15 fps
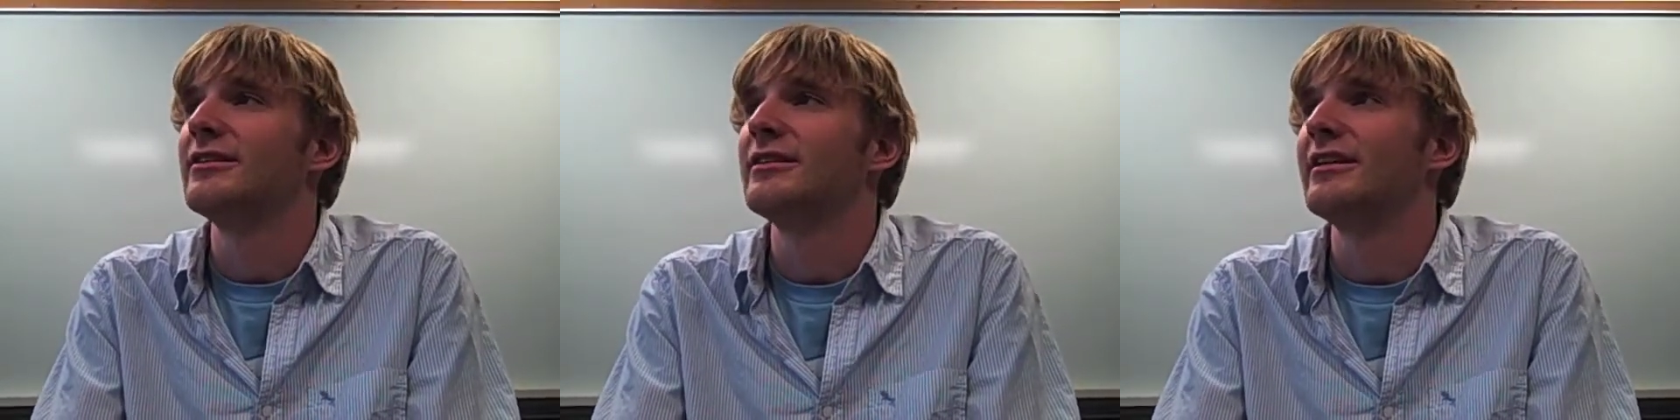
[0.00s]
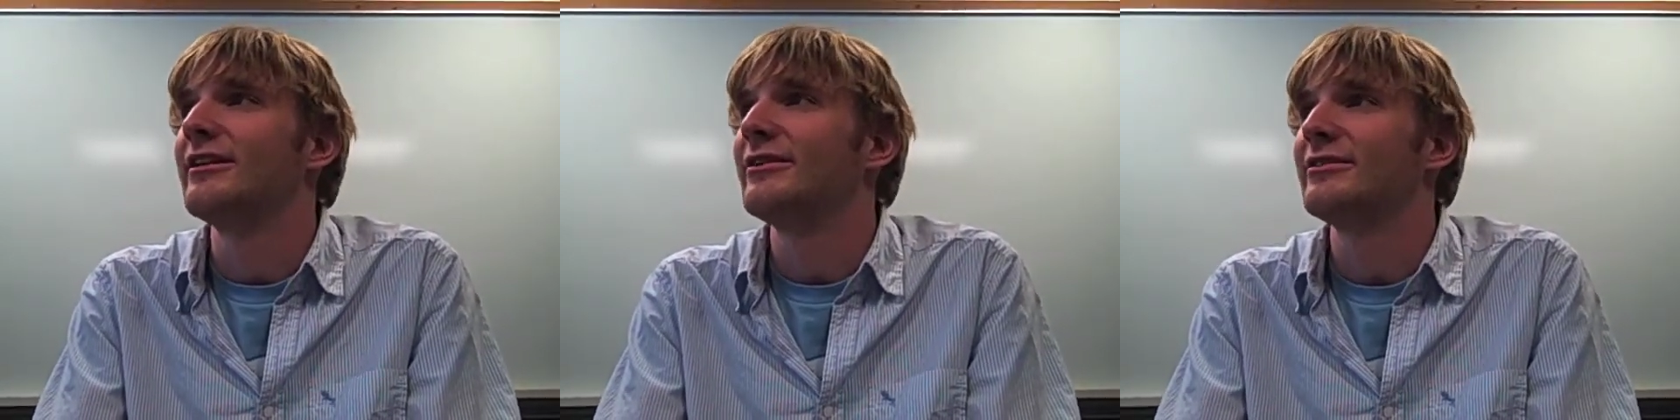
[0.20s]

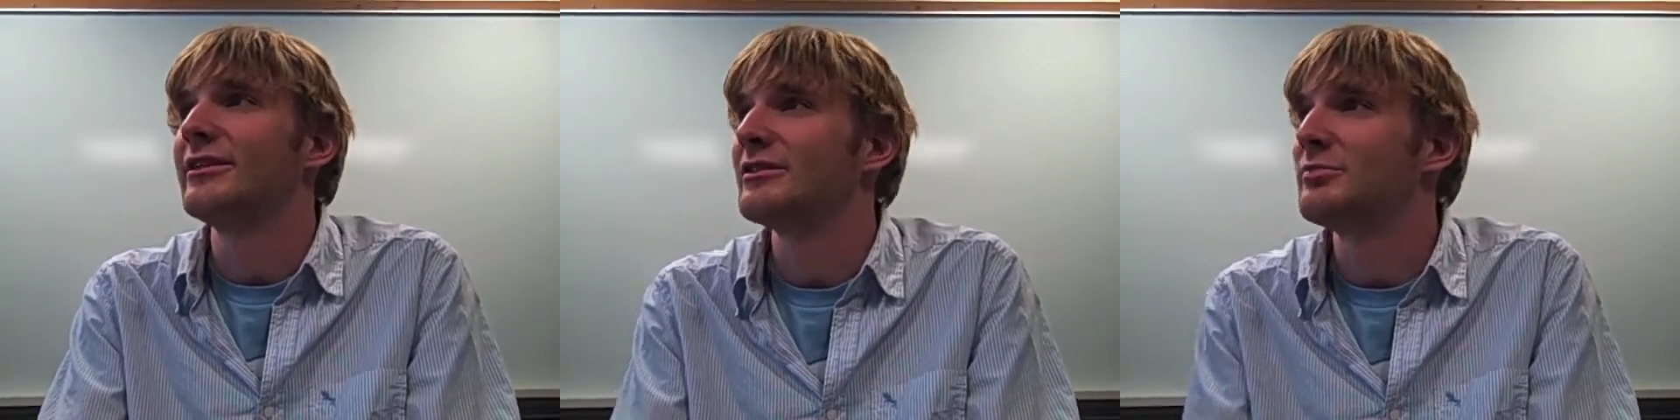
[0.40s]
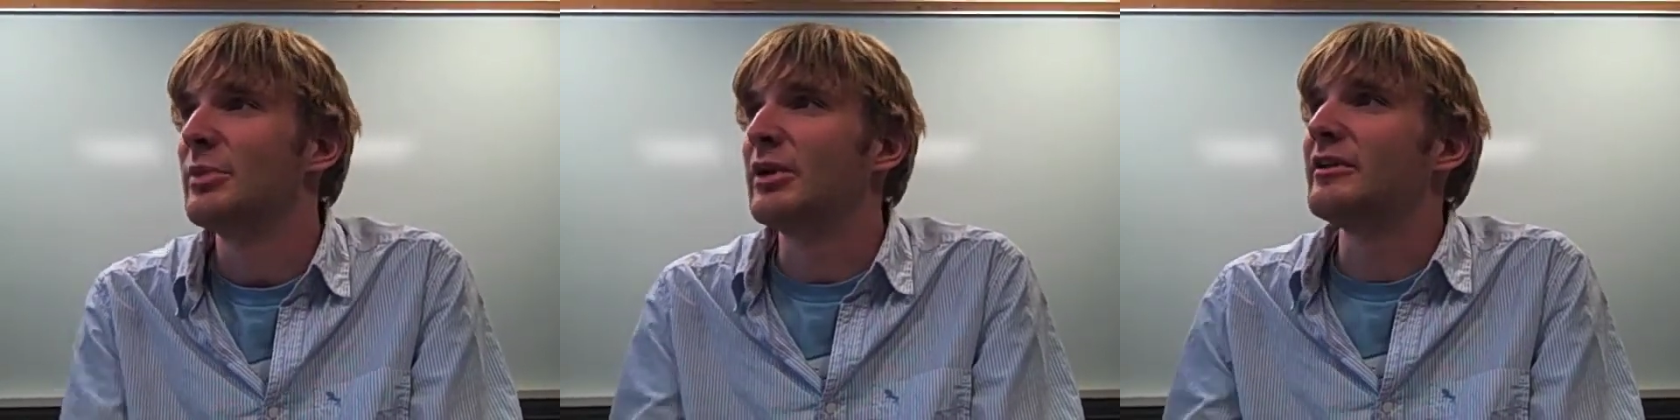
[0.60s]
You know,
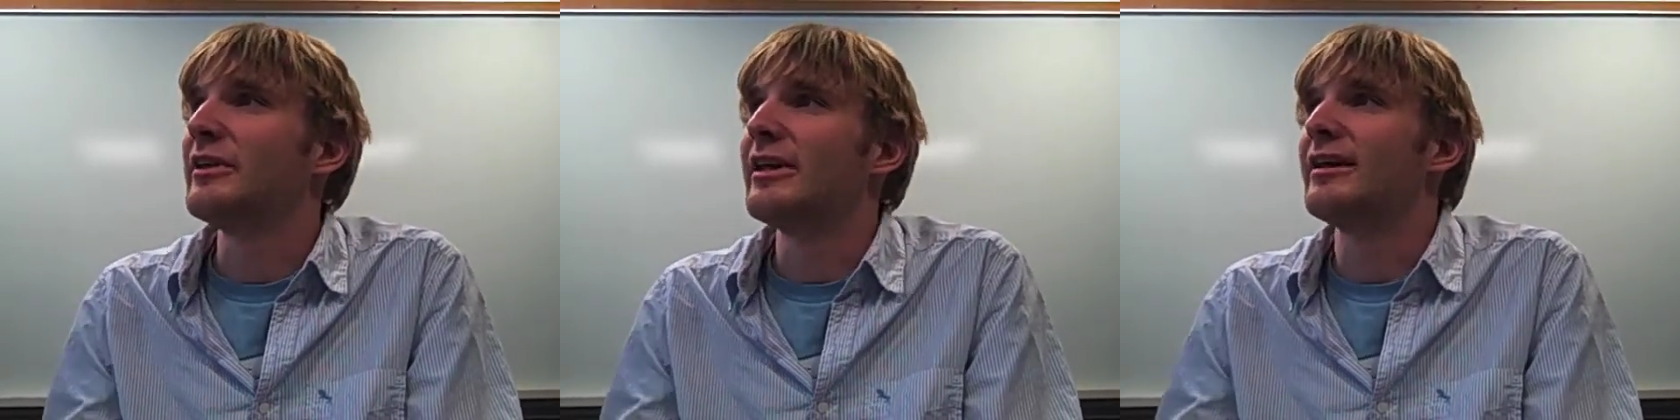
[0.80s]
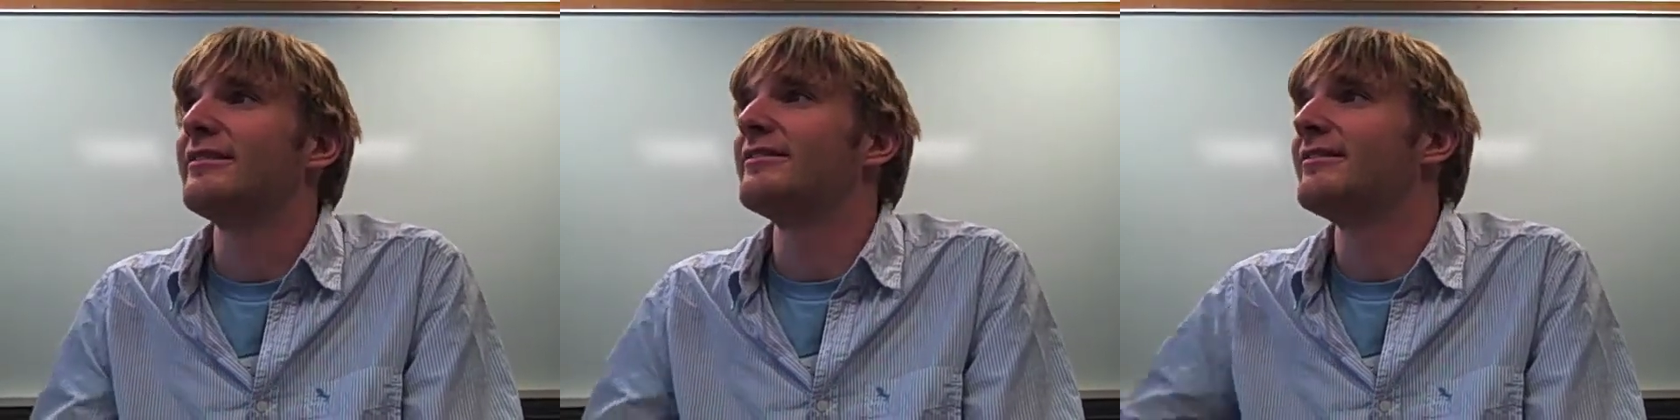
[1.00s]
this
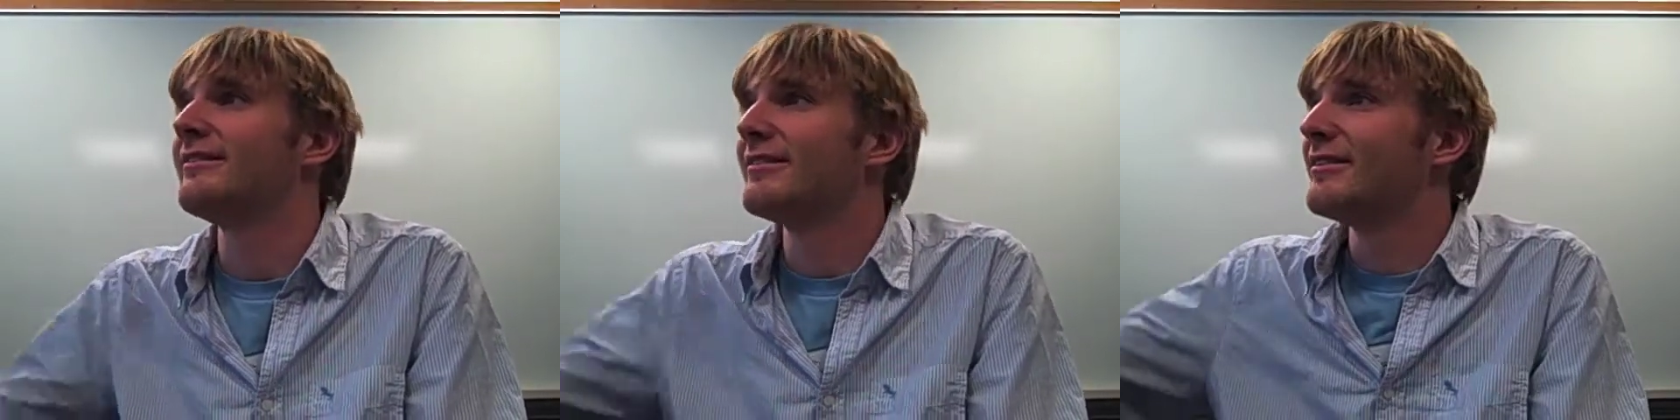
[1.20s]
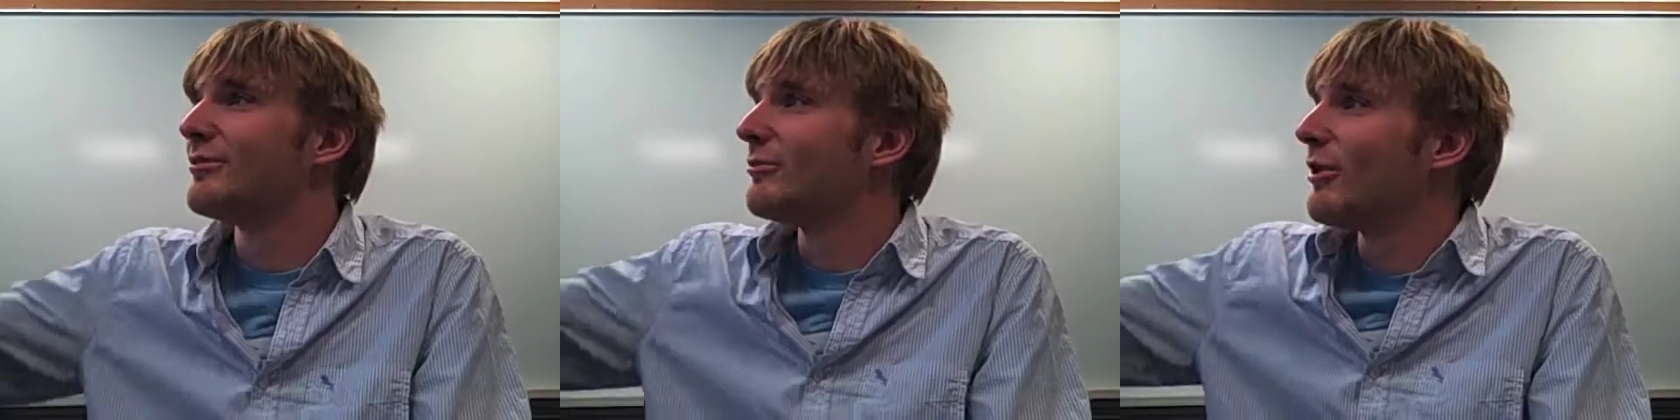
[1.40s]
building,
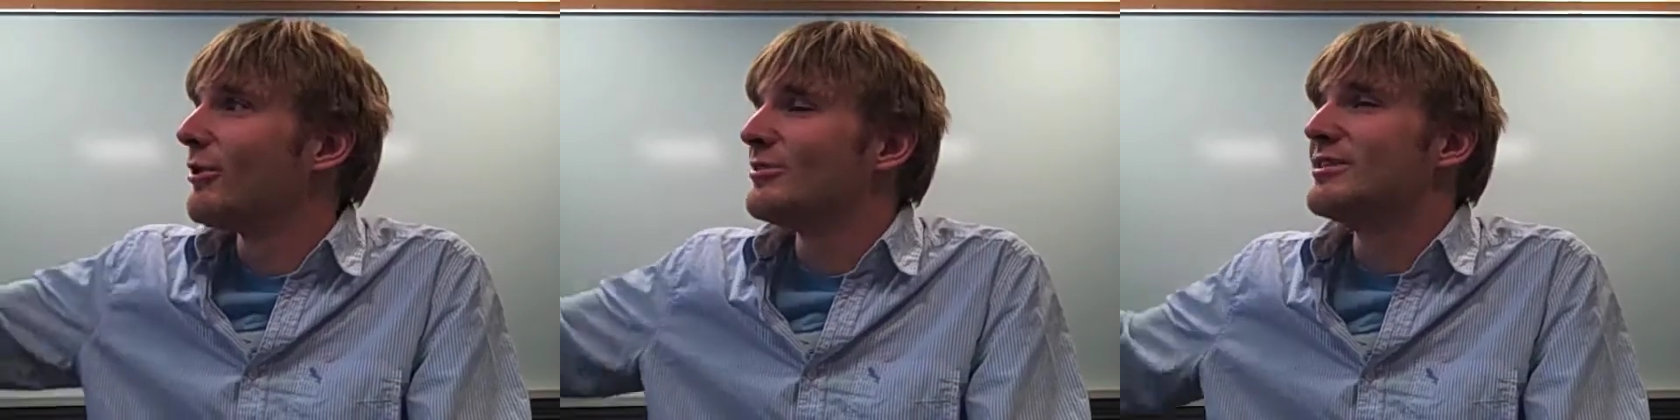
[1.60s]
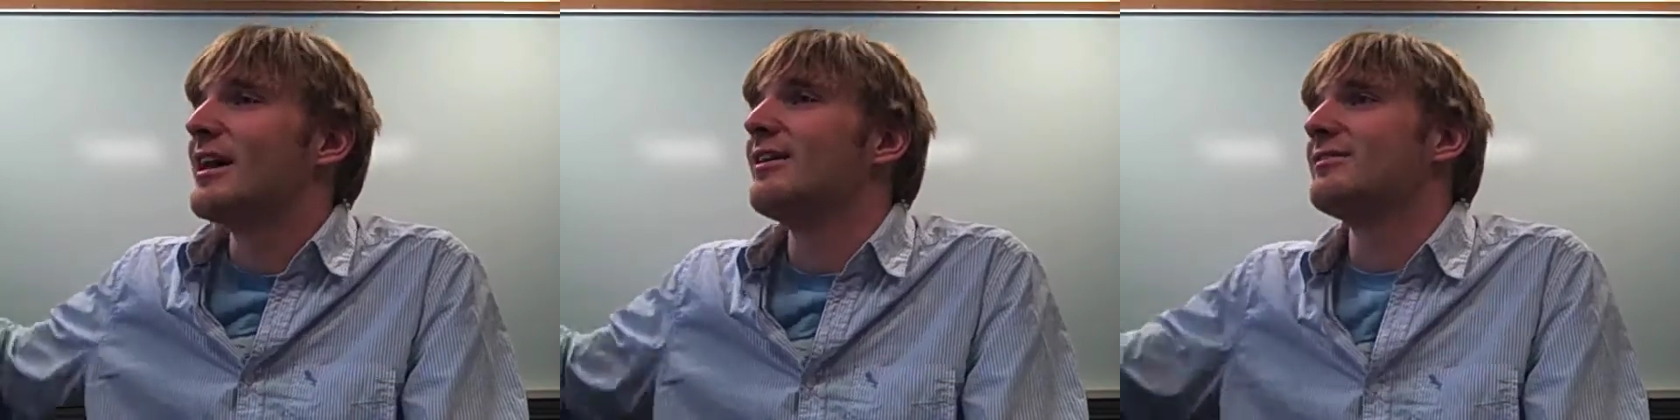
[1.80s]
the
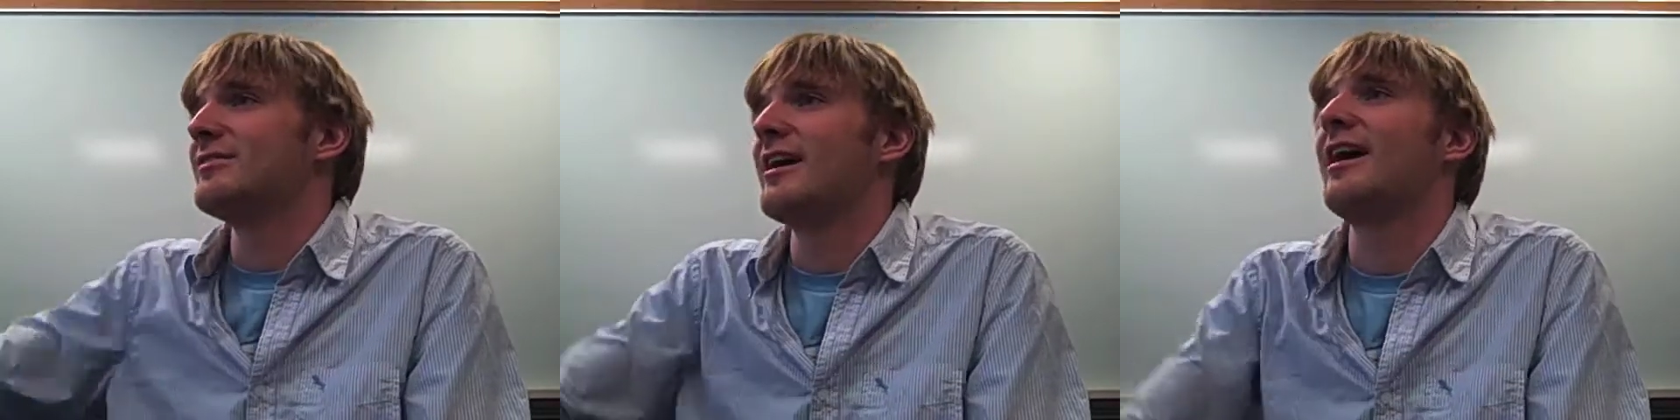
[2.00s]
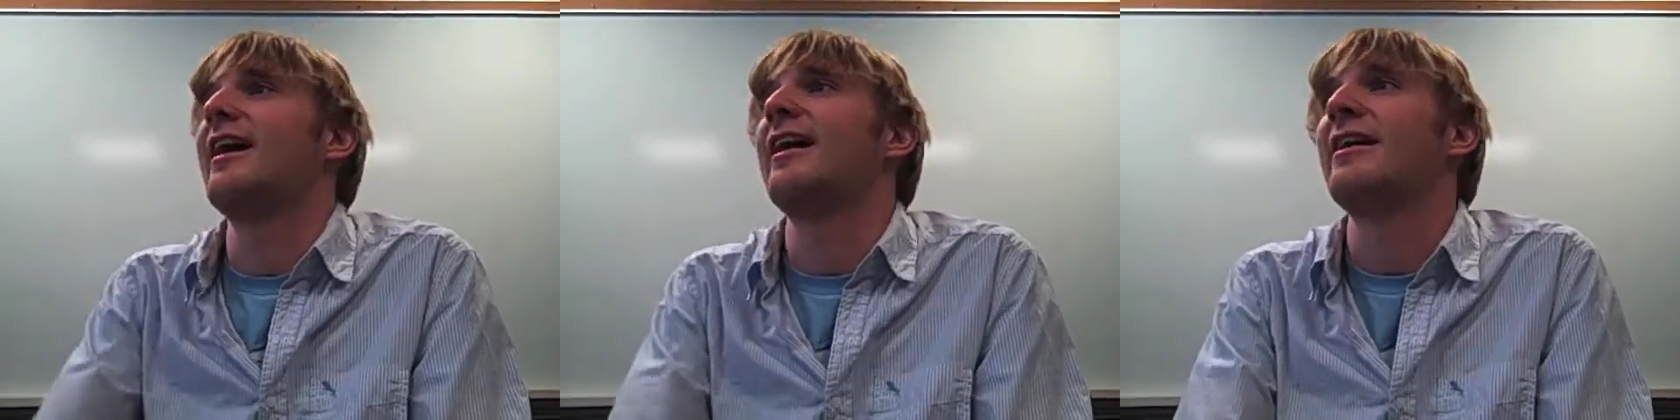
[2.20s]
roads
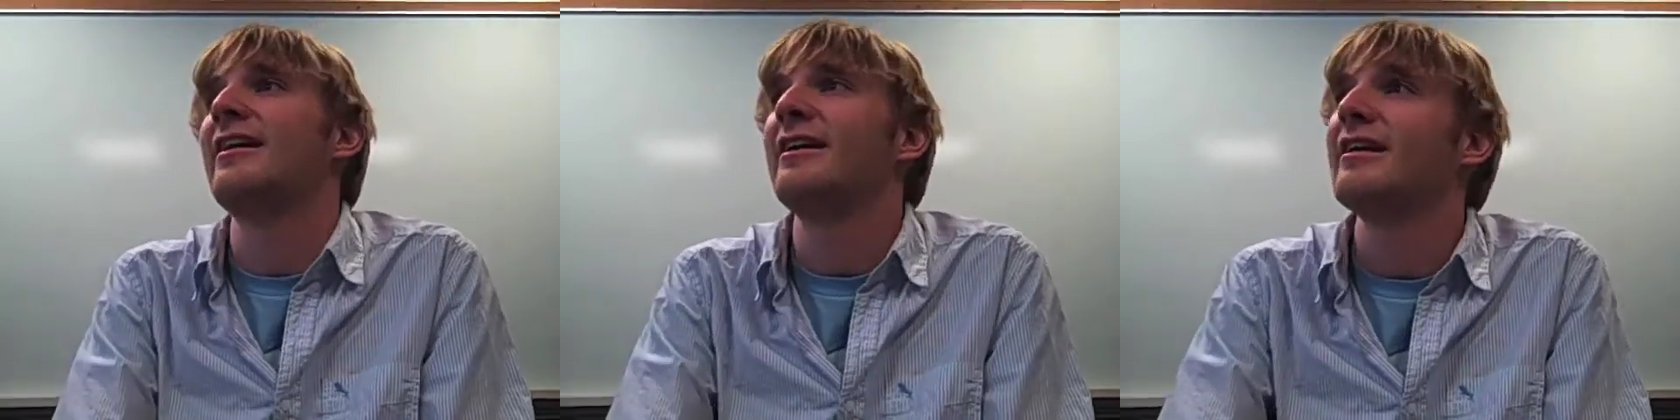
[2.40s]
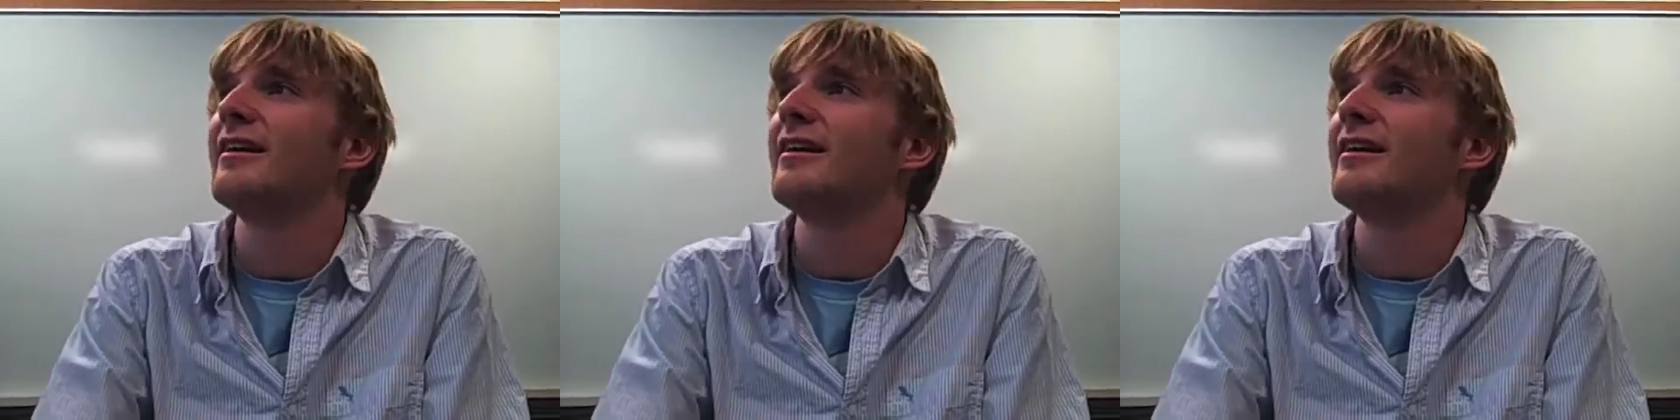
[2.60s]
outside,